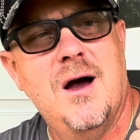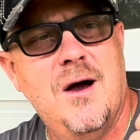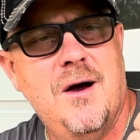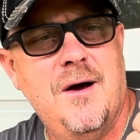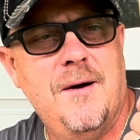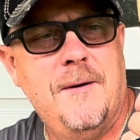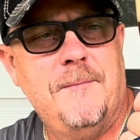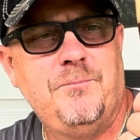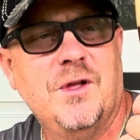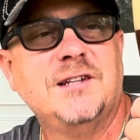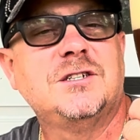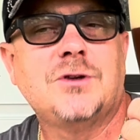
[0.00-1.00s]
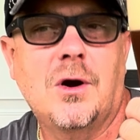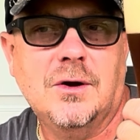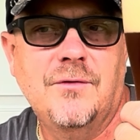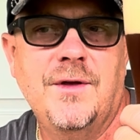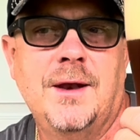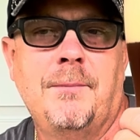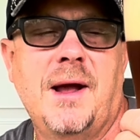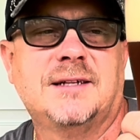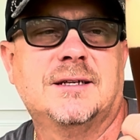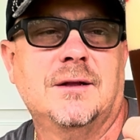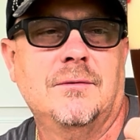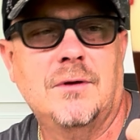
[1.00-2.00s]
Um, it's darker than a
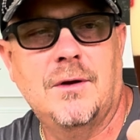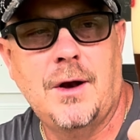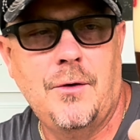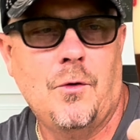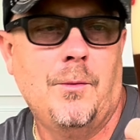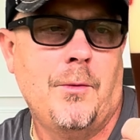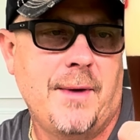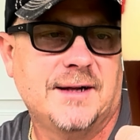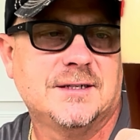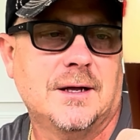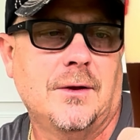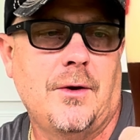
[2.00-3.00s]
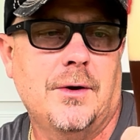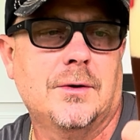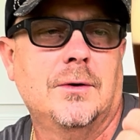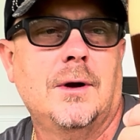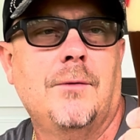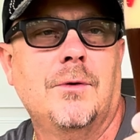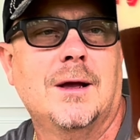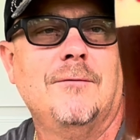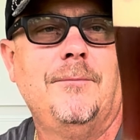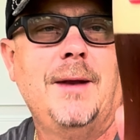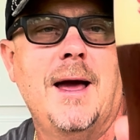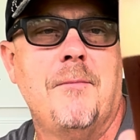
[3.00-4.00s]
Mexican, a normal Mexican lager. I will give
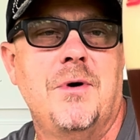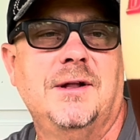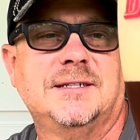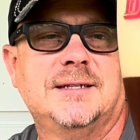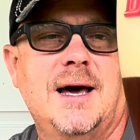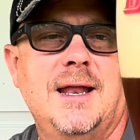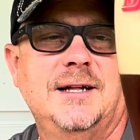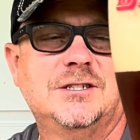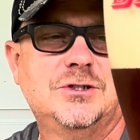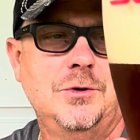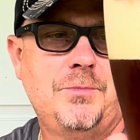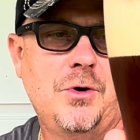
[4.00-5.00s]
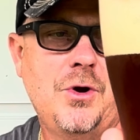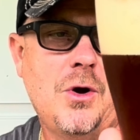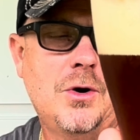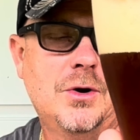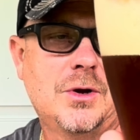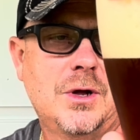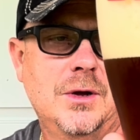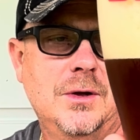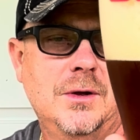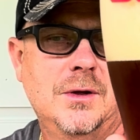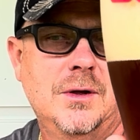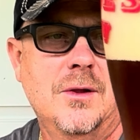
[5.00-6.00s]
them that, but it's not a super dark
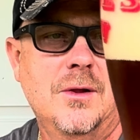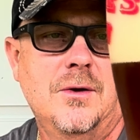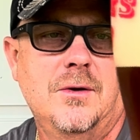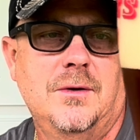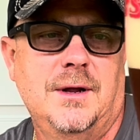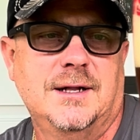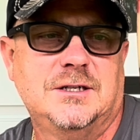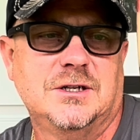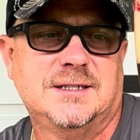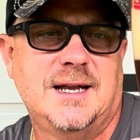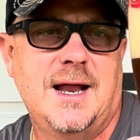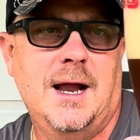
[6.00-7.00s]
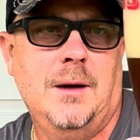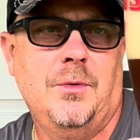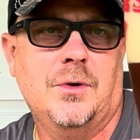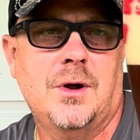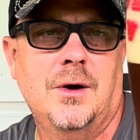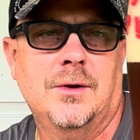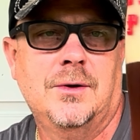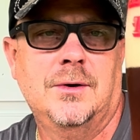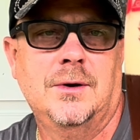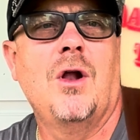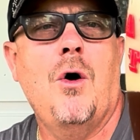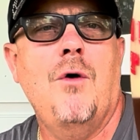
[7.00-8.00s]
color. It's just an amber
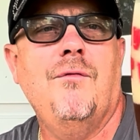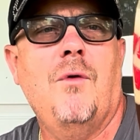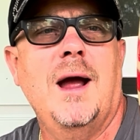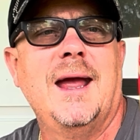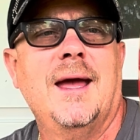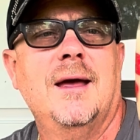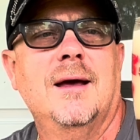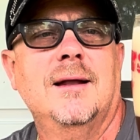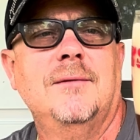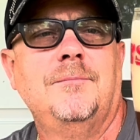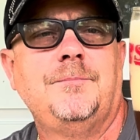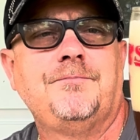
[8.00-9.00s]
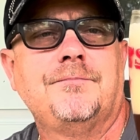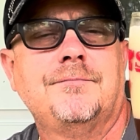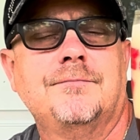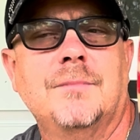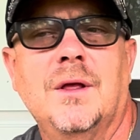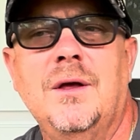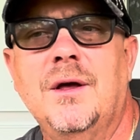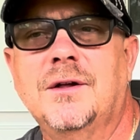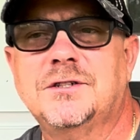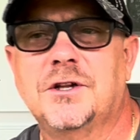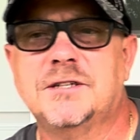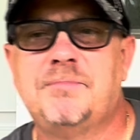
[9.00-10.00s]
color, an off-white head.
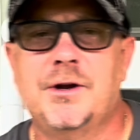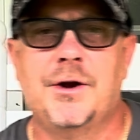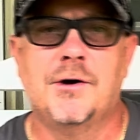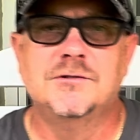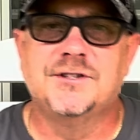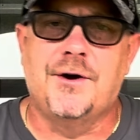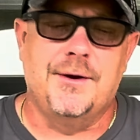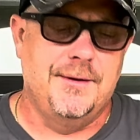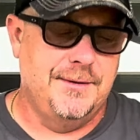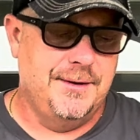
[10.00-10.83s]
So let's put a nose on it.